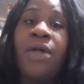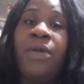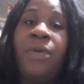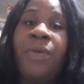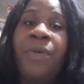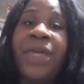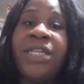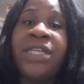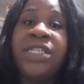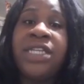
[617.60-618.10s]

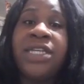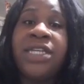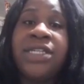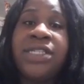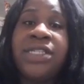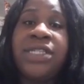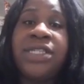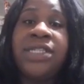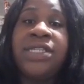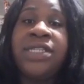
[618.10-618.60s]
which
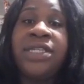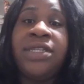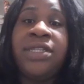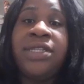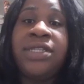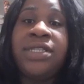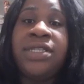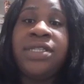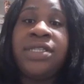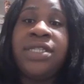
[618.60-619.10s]
is the
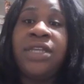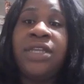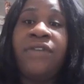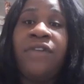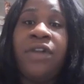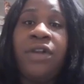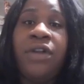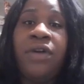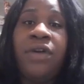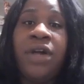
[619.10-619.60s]
synthesis of
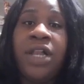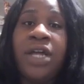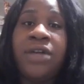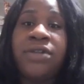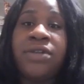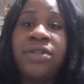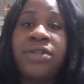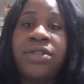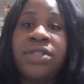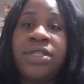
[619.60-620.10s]

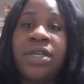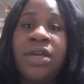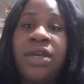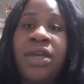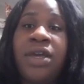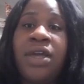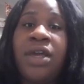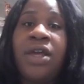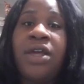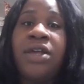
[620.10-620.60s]
glucose.
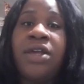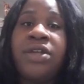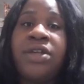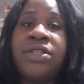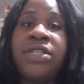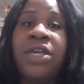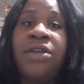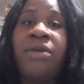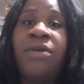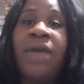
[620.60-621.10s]

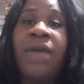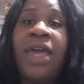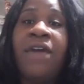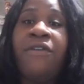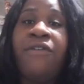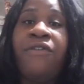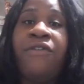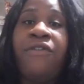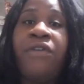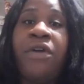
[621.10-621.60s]
So you
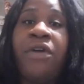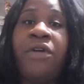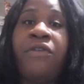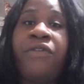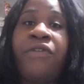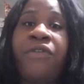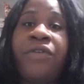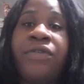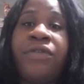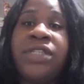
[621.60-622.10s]
have
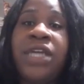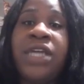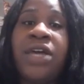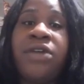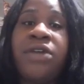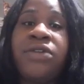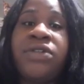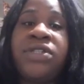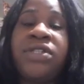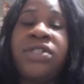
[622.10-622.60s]

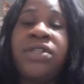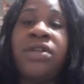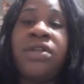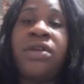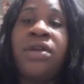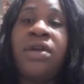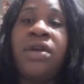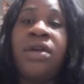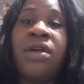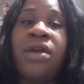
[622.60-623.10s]
fructose,
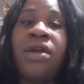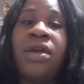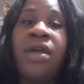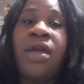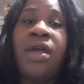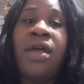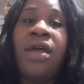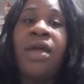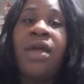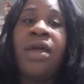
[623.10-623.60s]

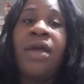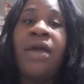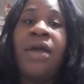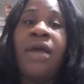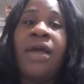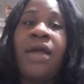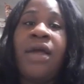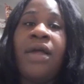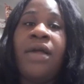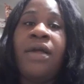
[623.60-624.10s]

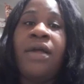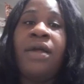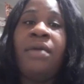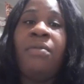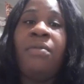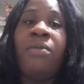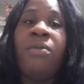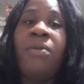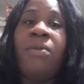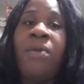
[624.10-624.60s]

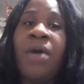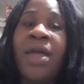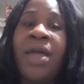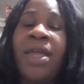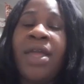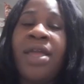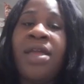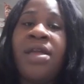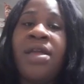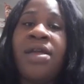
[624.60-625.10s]

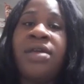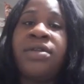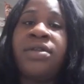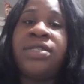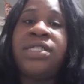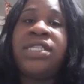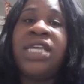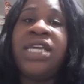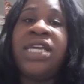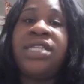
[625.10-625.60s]

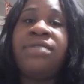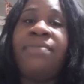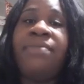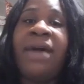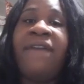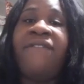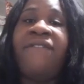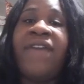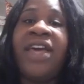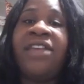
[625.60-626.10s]

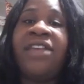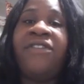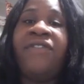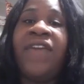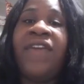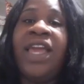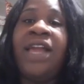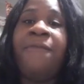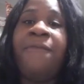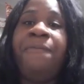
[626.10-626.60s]

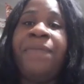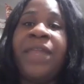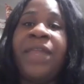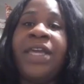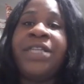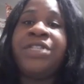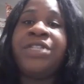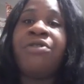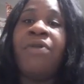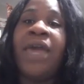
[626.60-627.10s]
1,6-biphosphate
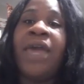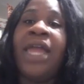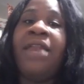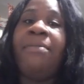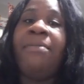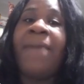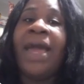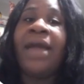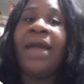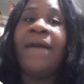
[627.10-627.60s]
is
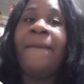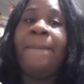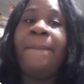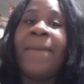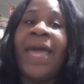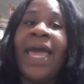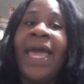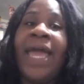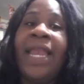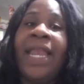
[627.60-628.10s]
created by
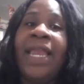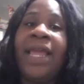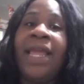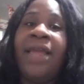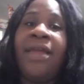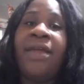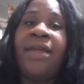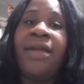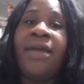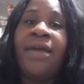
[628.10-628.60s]

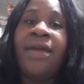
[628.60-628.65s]
combining